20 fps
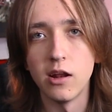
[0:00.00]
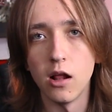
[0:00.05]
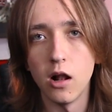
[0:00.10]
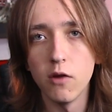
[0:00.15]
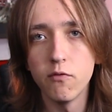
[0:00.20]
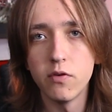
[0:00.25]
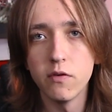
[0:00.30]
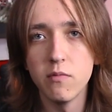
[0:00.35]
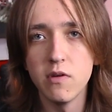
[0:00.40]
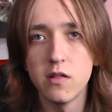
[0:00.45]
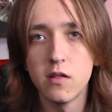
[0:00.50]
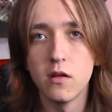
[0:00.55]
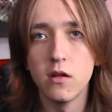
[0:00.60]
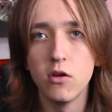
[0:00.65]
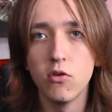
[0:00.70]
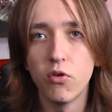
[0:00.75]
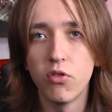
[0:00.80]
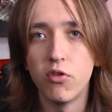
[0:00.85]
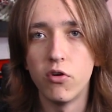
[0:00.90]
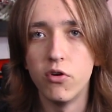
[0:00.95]
the Alfawise
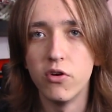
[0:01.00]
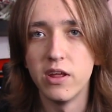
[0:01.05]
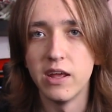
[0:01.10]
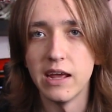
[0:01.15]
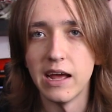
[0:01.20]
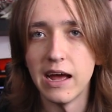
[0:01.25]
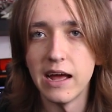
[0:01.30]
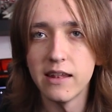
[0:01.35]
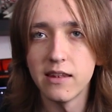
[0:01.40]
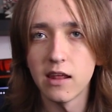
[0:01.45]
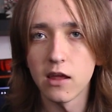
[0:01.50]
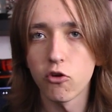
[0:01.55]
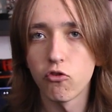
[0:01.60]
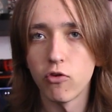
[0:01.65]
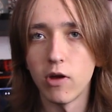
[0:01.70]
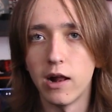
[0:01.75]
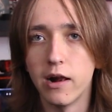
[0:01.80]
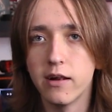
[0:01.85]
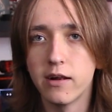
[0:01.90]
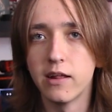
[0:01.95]
U30 and the
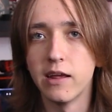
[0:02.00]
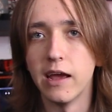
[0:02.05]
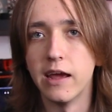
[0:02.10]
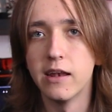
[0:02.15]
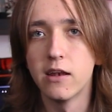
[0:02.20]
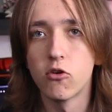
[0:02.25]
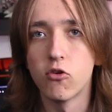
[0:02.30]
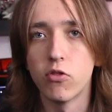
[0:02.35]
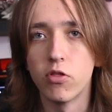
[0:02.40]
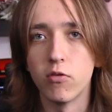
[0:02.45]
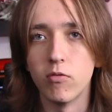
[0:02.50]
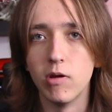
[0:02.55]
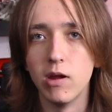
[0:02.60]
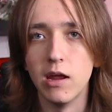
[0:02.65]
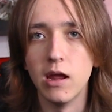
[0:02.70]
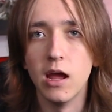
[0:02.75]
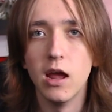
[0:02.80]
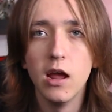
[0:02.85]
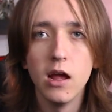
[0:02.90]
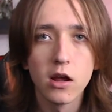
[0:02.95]
Creality Ender
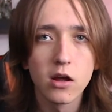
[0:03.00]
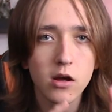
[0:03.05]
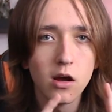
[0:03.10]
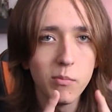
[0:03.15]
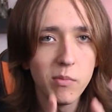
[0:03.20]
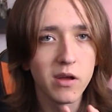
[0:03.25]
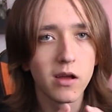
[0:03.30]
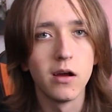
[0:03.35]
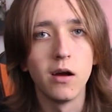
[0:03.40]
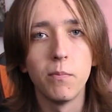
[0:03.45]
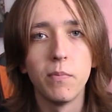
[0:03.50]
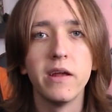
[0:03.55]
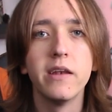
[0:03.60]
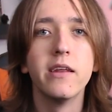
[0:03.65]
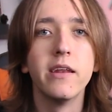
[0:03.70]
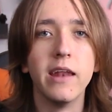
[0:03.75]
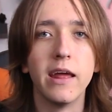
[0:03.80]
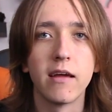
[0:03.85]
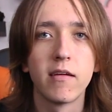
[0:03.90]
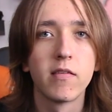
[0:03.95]
3 coming up in
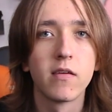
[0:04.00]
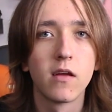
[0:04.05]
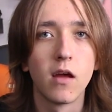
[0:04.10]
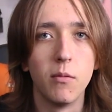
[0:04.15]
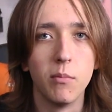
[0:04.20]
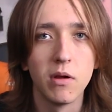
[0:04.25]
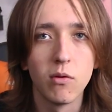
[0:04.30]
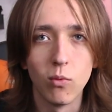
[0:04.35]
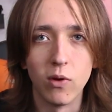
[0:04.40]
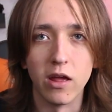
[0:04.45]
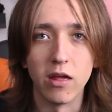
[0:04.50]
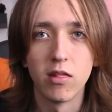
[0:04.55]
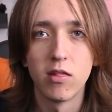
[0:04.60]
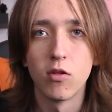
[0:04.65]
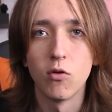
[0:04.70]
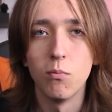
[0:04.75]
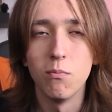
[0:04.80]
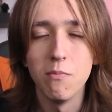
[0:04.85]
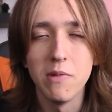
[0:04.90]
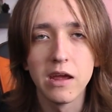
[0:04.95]
the next coming weeks.
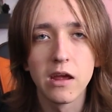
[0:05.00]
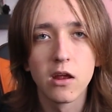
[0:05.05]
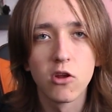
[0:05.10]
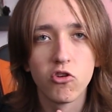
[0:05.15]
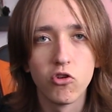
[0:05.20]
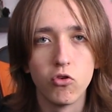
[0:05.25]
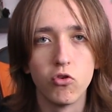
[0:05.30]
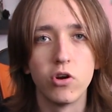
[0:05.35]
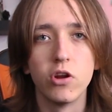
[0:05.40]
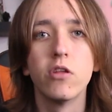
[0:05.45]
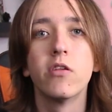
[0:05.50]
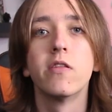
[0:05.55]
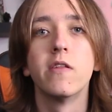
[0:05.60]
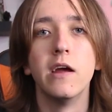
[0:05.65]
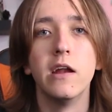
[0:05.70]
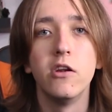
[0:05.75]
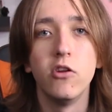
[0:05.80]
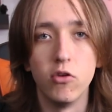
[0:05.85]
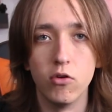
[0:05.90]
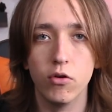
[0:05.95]
So make sure you
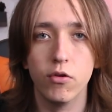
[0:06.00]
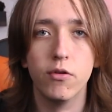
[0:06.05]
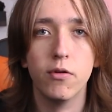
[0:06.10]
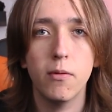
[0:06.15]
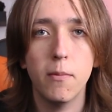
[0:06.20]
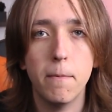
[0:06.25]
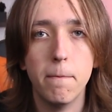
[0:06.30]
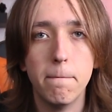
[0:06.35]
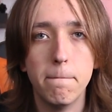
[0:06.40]
stay tuned.